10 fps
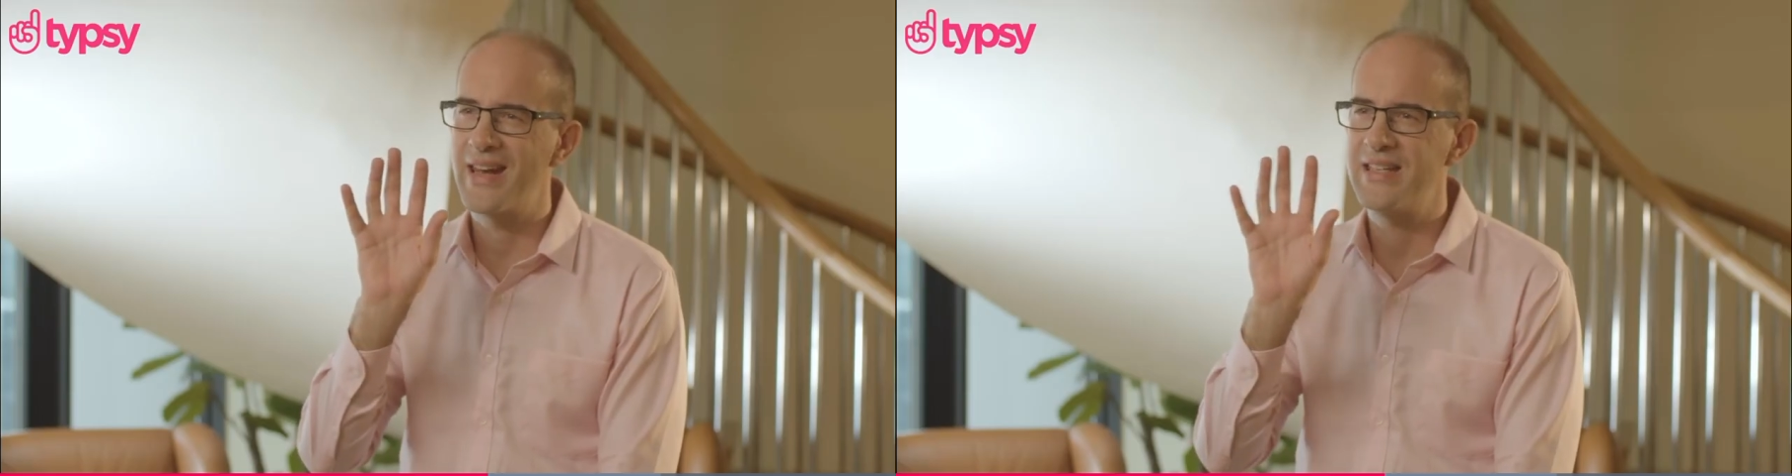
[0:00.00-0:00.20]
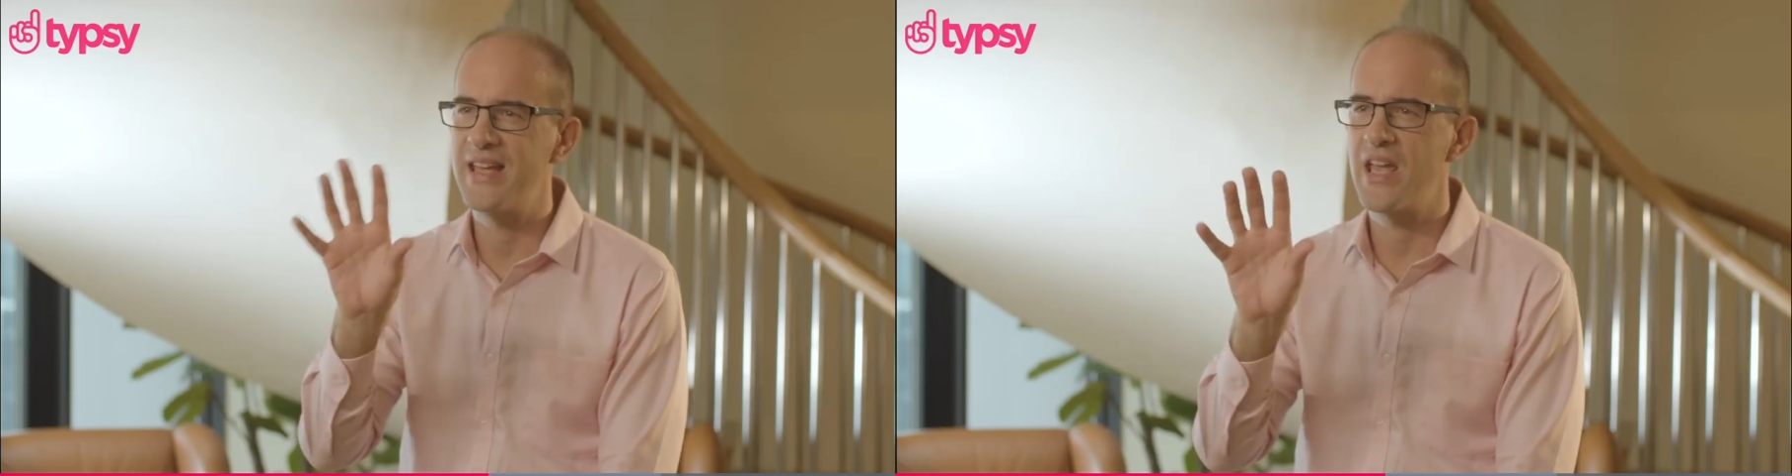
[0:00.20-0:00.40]

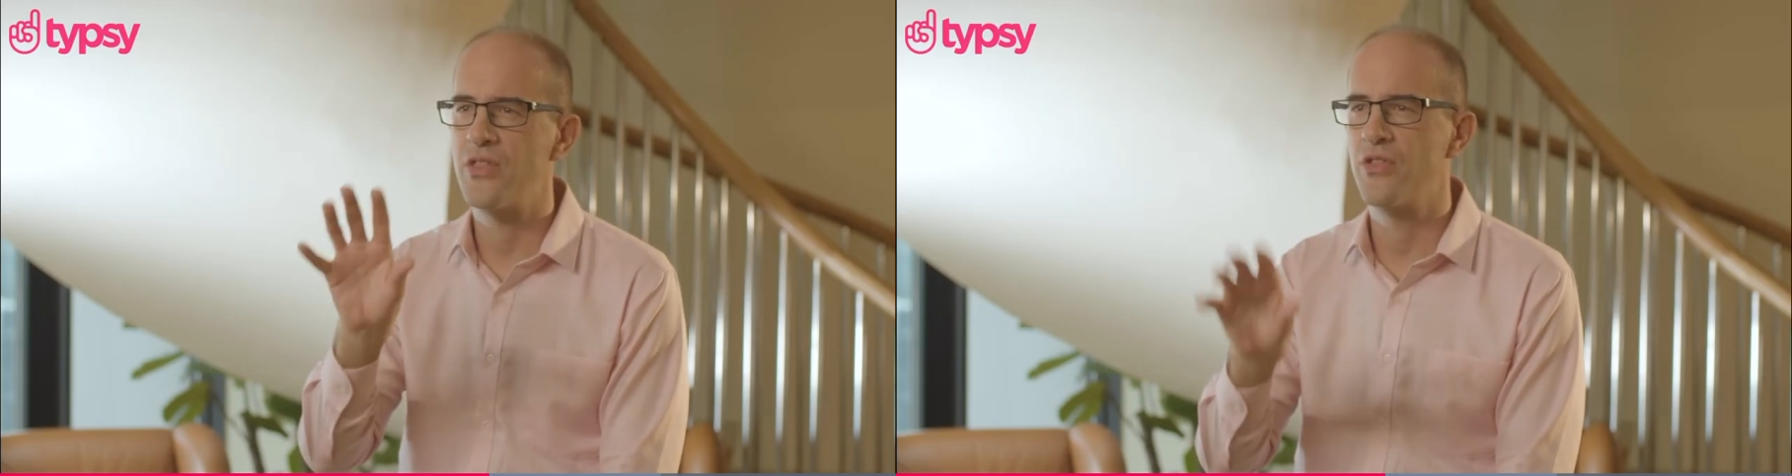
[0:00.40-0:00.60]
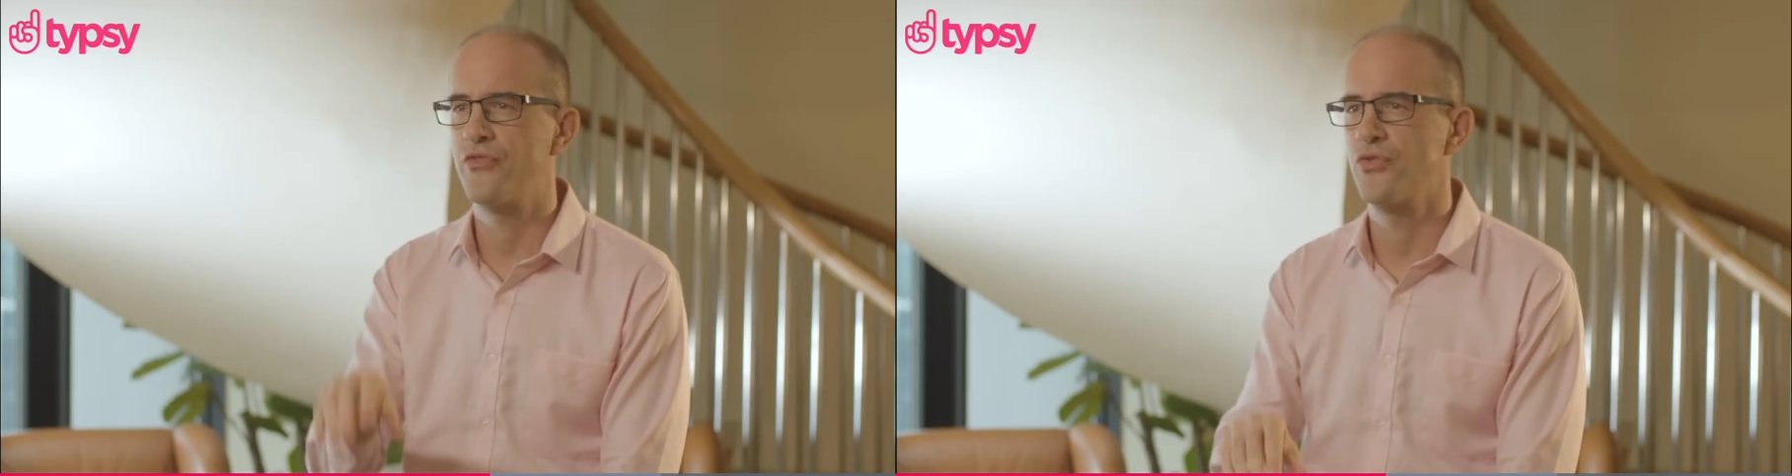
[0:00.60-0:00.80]
at a
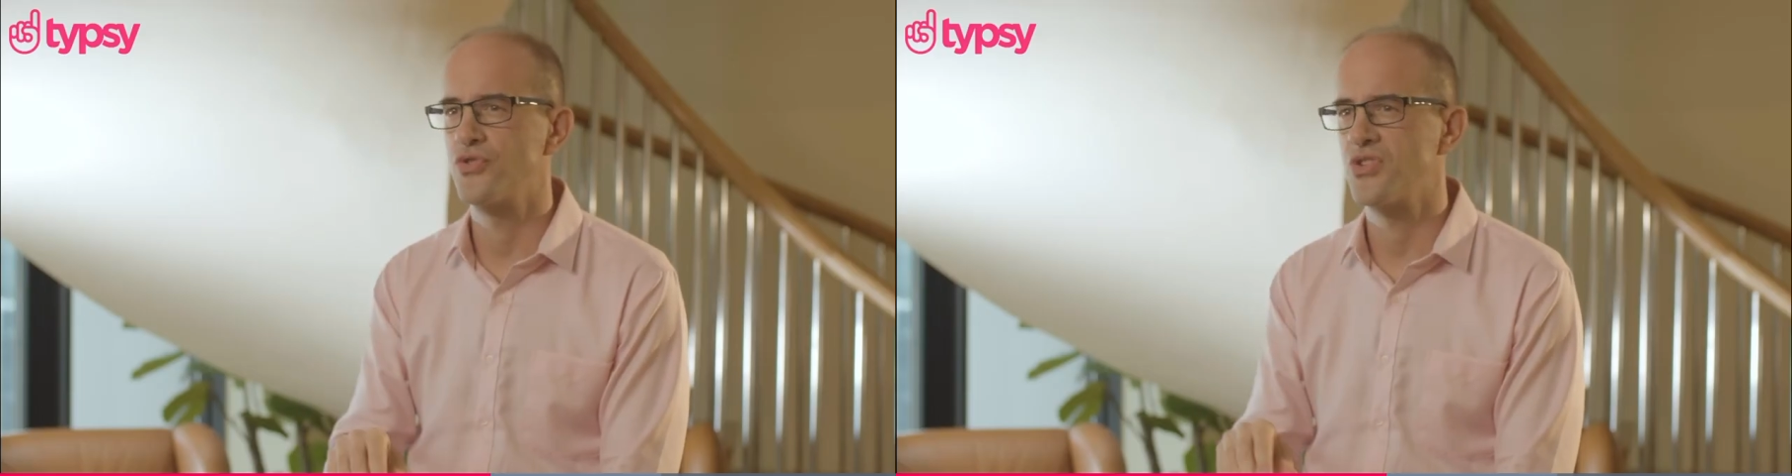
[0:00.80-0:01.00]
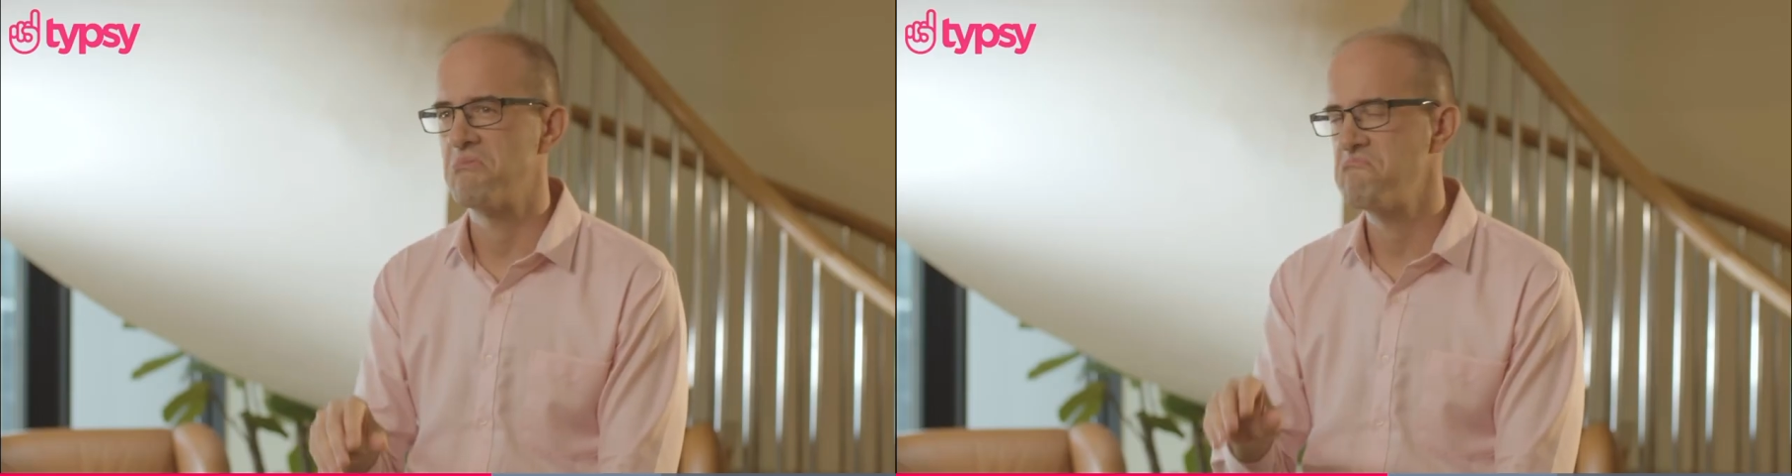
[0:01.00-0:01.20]
day in the
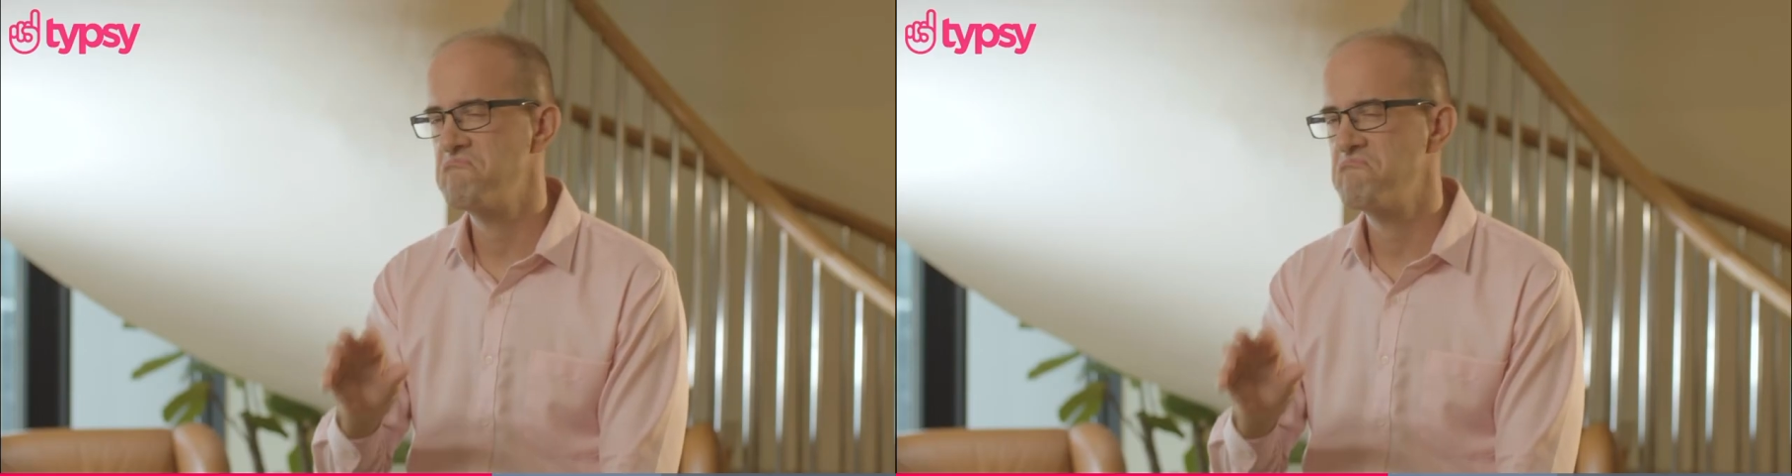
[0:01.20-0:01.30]
future,